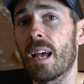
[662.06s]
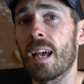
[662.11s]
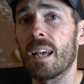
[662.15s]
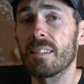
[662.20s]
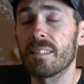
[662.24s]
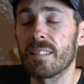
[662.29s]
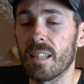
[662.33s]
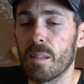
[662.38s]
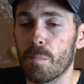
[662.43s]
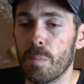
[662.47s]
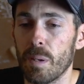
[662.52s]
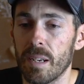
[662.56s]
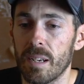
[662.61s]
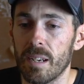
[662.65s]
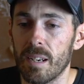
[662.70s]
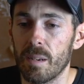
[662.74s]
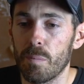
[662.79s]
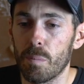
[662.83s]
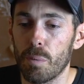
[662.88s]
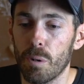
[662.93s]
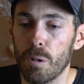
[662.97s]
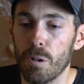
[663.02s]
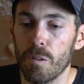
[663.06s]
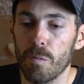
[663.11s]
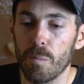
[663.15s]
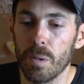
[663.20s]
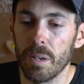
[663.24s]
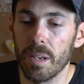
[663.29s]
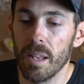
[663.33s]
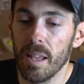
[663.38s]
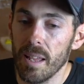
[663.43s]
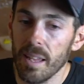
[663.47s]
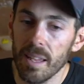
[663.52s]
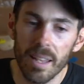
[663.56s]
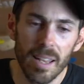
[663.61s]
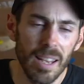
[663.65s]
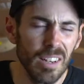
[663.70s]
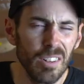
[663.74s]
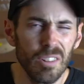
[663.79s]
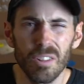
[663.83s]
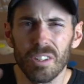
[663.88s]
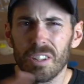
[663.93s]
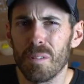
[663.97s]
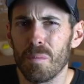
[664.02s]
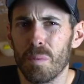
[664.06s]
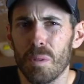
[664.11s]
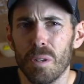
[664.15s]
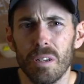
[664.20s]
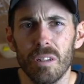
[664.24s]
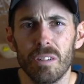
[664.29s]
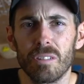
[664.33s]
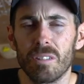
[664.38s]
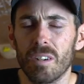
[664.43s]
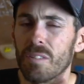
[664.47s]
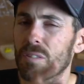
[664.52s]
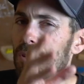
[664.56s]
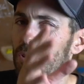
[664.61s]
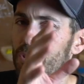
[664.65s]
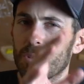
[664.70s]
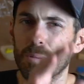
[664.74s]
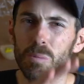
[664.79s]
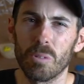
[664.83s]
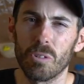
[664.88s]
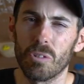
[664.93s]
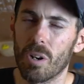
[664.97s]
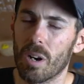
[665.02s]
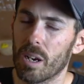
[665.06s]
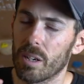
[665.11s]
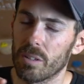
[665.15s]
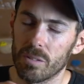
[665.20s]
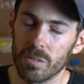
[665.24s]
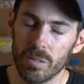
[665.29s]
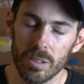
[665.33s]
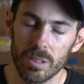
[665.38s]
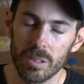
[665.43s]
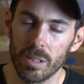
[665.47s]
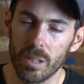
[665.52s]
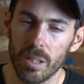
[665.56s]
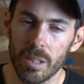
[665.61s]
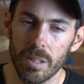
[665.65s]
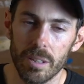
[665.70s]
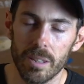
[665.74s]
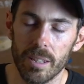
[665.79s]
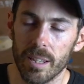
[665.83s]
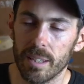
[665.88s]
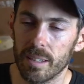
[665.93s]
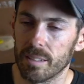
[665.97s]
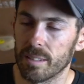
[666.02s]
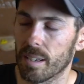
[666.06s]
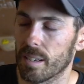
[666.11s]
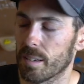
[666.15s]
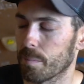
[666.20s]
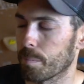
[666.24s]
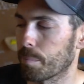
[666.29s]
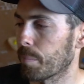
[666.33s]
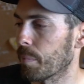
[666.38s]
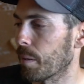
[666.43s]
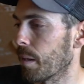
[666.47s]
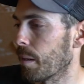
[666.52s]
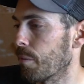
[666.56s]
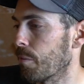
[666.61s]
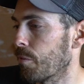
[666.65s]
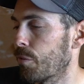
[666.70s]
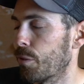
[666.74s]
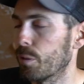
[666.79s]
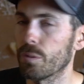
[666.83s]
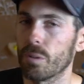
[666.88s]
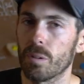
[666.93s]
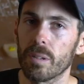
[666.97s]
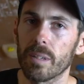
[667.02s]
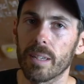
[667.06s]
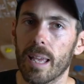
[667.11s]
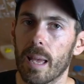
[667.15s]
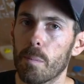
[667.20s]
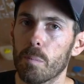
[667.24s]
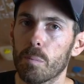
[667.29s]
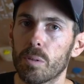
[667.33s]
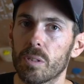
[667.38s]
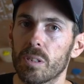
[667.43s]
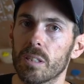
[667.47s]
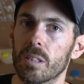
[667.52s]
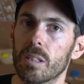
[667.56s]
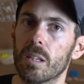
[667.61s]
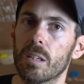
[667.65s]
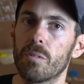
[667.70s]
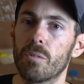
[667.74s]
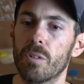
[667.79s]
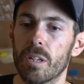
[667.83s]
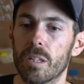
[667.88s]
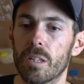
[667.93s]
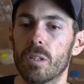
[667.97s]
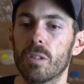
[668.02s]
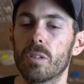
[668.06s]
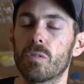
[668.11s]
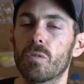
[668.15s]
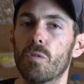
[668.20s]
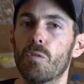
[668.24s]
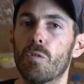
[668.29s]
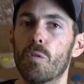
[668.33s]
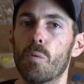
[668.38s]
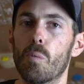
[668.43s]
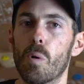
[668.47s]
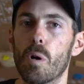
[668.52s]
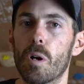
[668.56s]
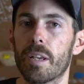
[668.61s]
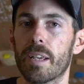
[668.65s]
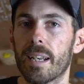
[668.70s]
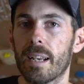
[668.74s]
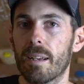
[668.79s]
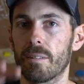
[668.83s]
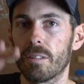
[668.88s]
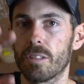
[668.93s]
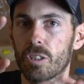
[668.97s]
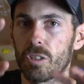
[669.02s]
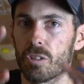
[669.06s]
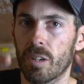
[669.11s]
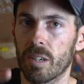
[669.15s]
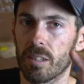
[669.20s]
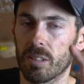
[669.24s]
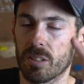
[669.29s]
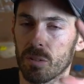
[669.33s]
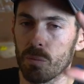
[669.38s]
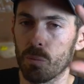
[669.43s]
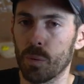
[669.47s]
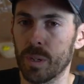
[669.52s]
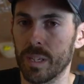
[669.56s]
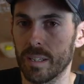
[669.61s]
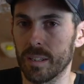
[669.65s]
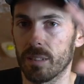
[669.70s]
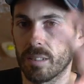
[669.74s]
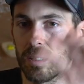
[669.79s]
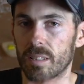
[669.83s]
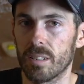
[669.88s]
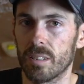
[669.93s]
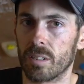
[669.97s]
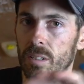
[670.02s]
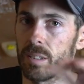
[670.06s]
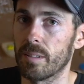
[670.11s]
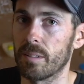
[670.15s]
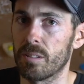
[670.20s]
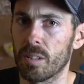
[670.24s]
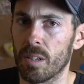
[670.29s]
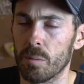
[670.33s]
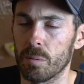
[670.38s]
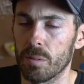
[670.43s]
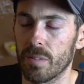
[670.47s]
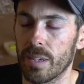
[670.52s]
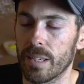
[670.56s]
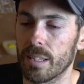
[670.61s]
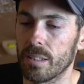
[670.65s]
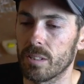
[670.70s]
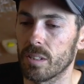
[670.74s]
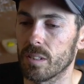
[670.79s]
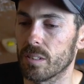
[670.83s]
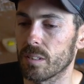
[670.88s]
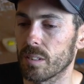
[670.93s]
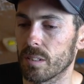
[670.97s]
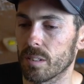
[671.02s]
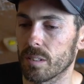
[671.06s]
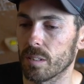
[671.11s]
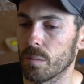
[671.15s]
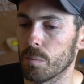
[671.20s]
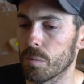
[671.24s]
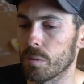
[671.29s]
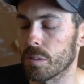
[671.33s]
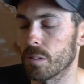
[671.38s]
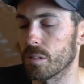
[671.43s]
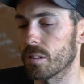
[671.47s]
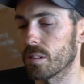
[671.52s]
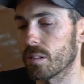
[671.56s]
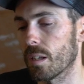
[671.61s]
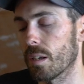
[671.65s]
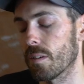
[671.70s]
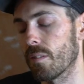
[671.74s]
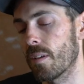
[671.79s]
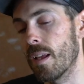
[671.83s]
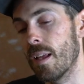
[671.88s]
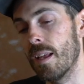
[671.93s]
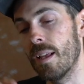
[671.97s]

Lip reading: Has there been an improvement? And on the computer, I've got some graphs for certain things like foot-on campusing that are really useful for working out your strengths and weaknesses in terms of energy systems and stuff.